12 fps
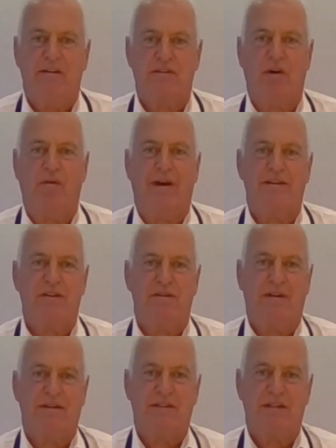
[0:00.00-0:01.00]
So as you
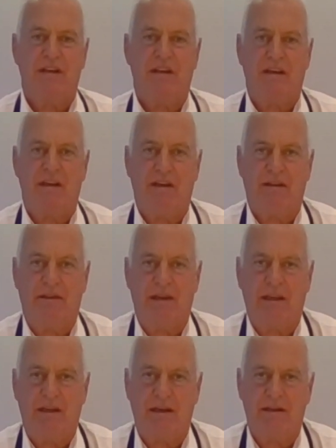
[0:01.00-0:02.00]
can see, the